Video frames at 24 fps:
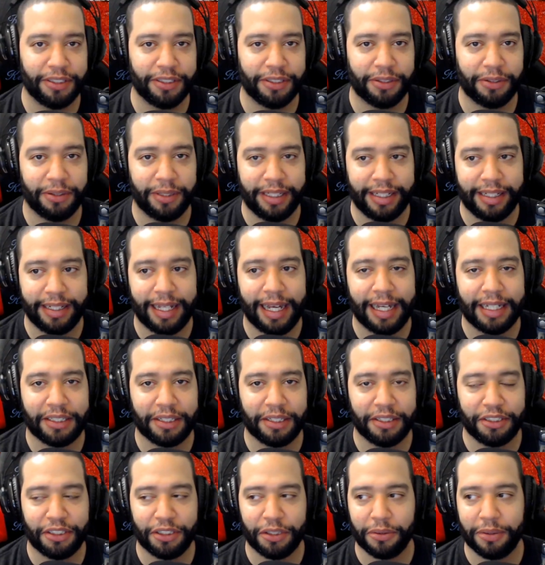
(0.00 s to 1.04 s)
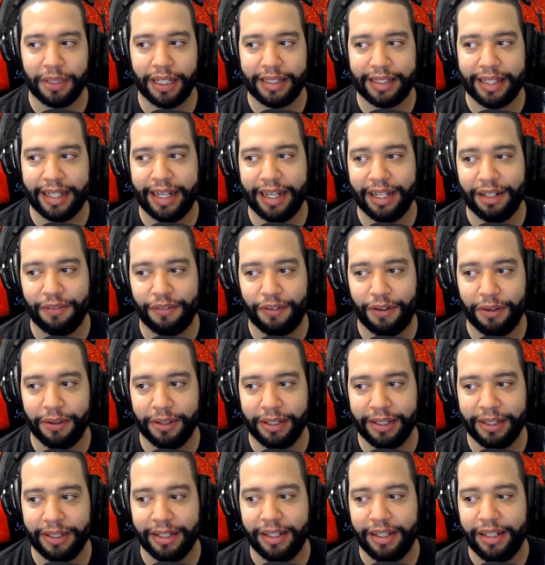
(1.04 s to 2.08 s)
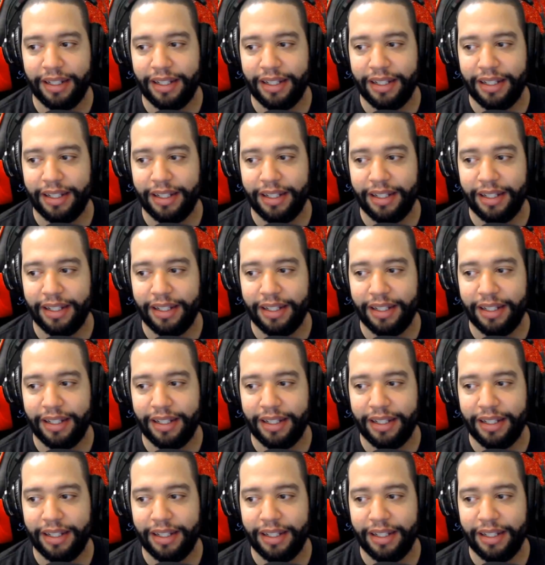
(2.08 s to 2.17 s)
so they actually showed like the head falling,